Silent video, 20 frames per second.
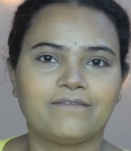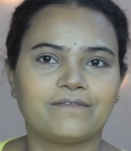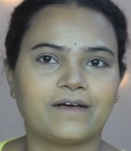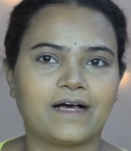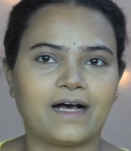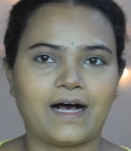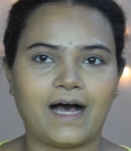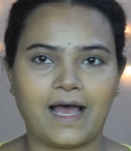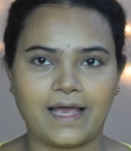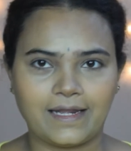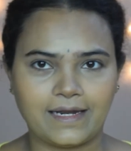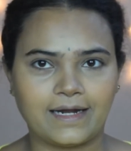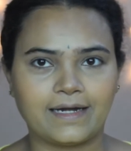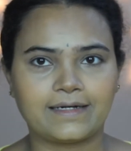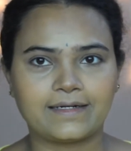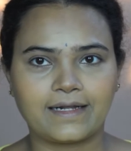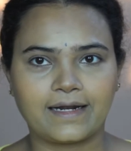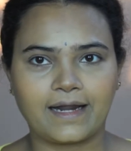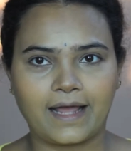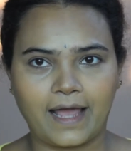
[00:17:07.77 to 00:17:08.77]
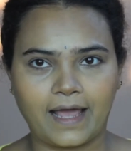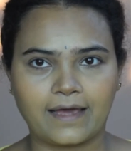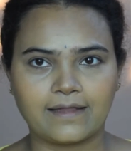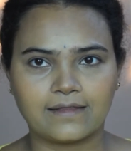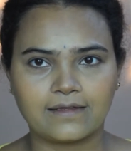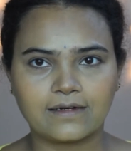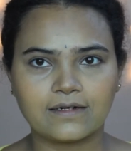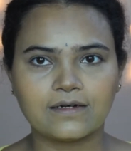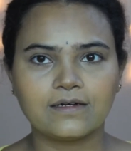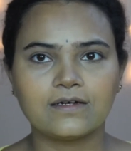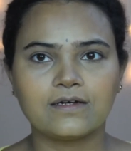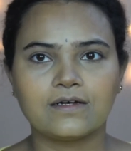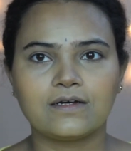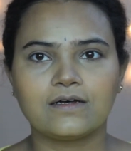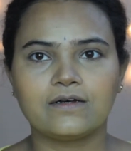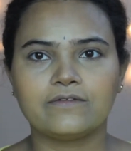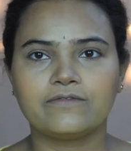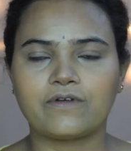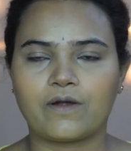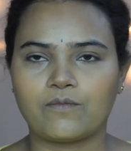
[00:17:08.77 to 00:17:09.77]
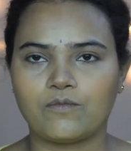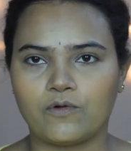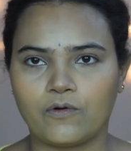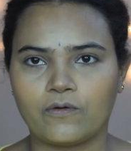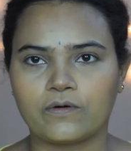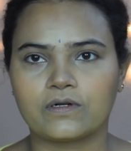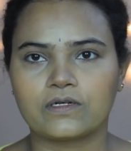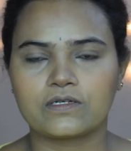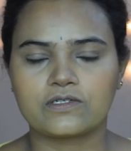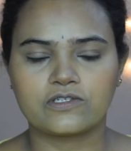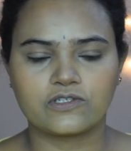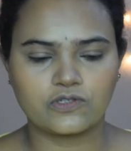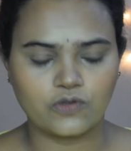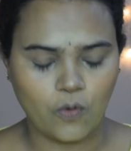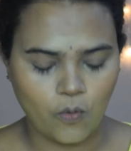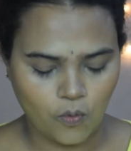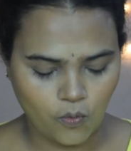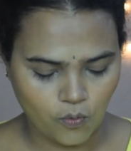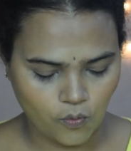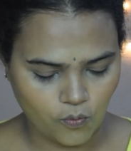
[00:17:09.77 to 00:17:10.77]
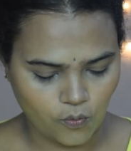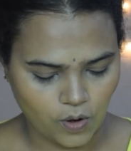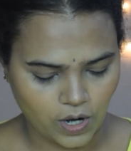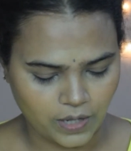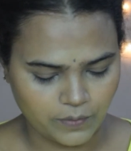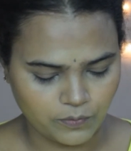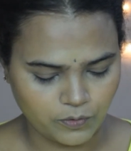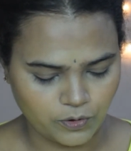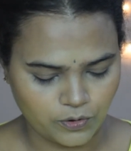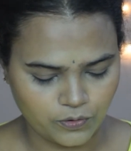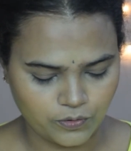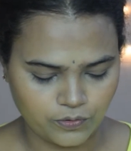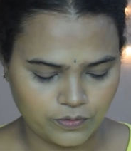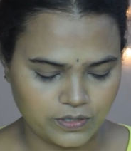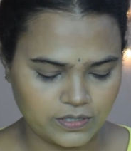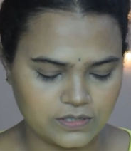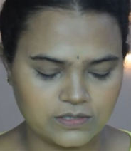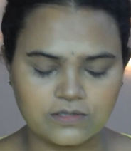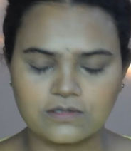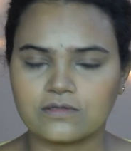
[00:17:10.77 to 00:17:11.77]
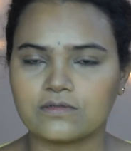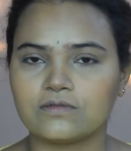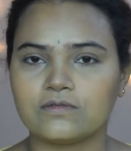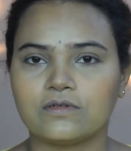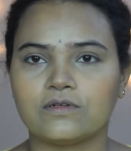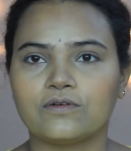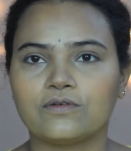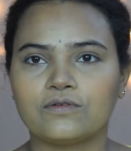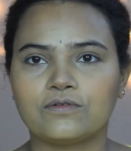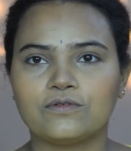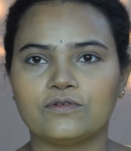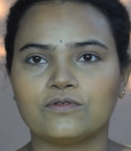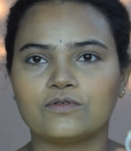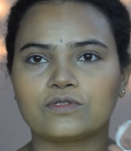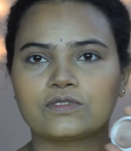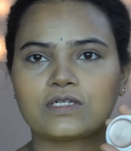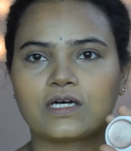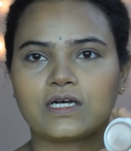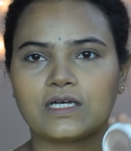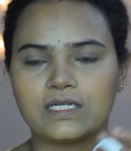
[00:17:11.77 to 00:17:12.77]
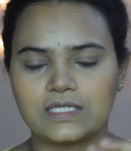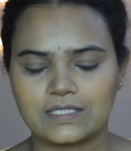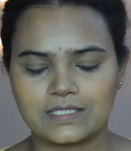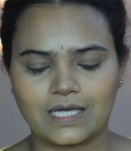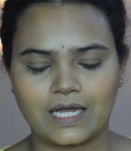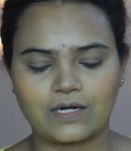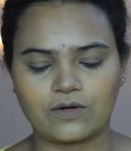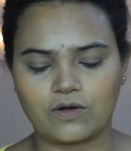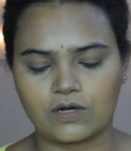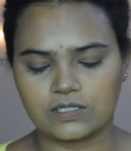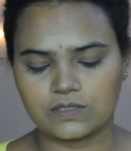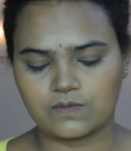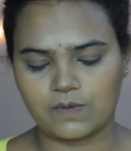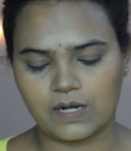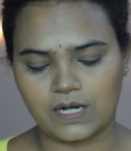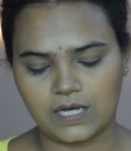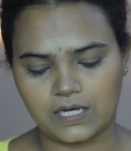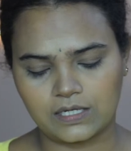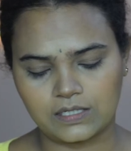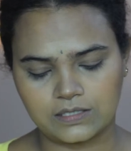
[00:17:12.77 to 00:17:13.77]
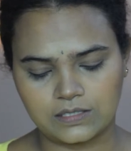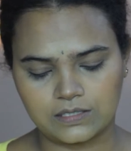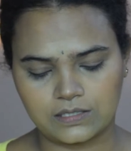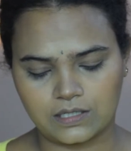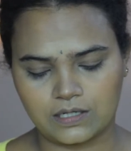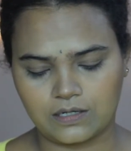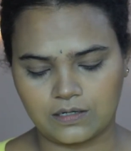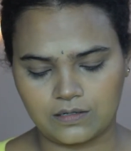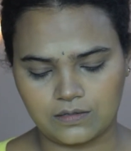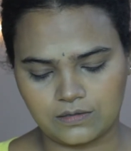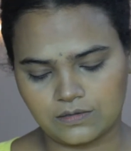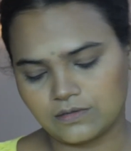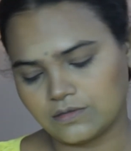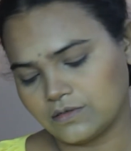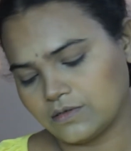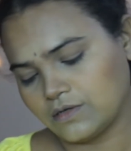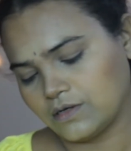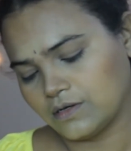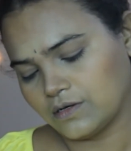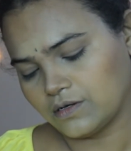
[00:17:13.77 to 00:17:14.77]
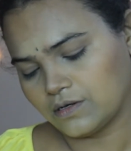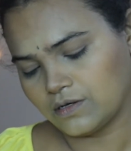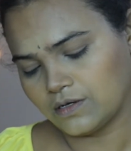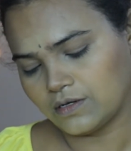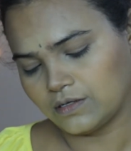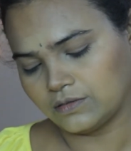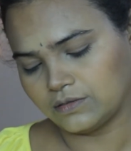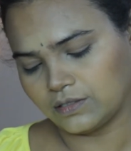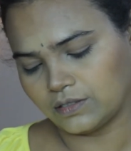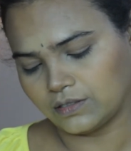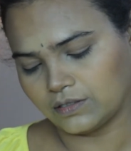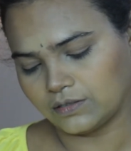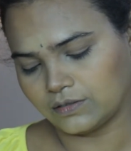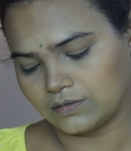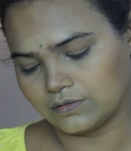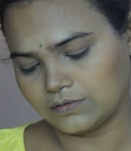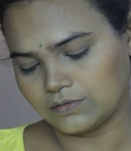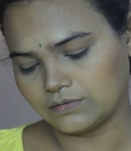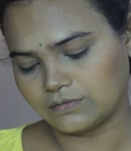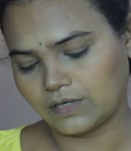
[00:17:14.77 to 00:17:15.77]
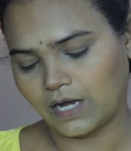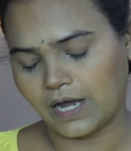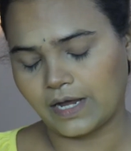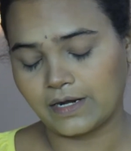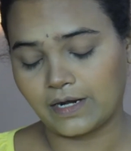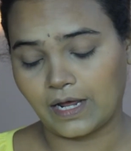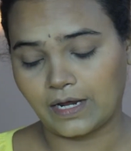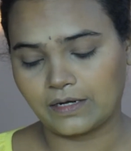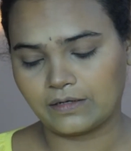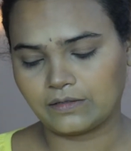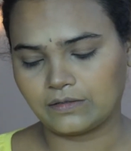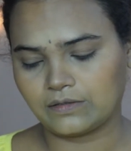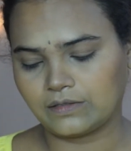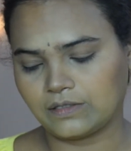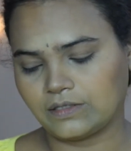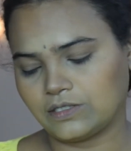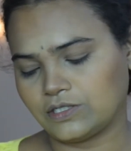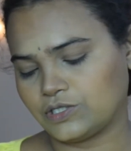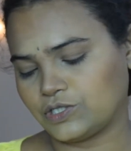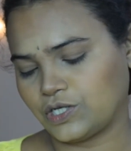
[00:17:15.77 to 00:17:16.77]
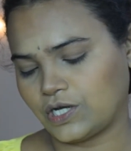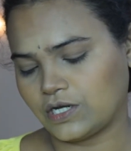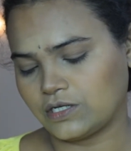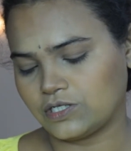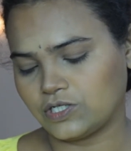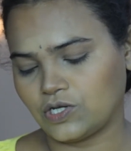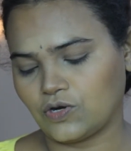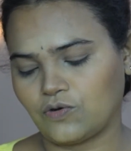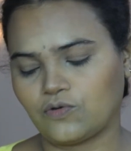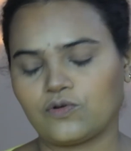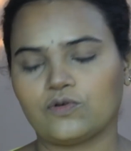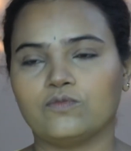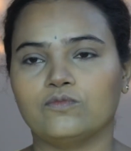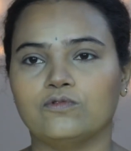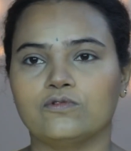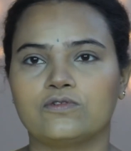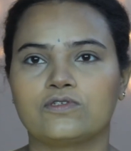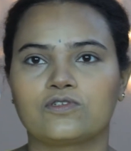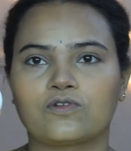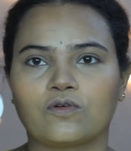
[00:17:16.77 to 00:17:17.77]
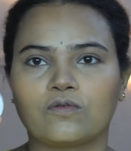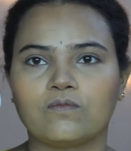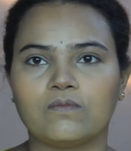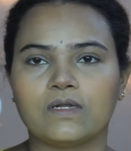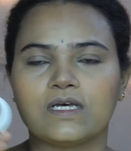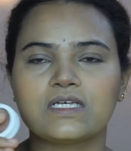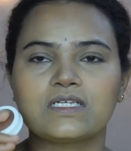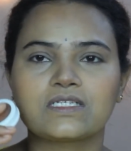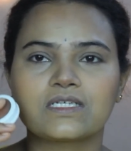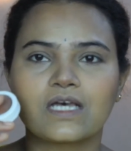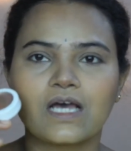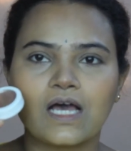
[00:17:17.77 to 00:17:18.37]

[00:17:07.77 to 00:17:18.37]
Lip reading: a highlighter either from Lotus. So what I'm gonna do is, you know, use the Inside Cosmetics the, you know, highlighter in the shade 02 Moonstone Bliss,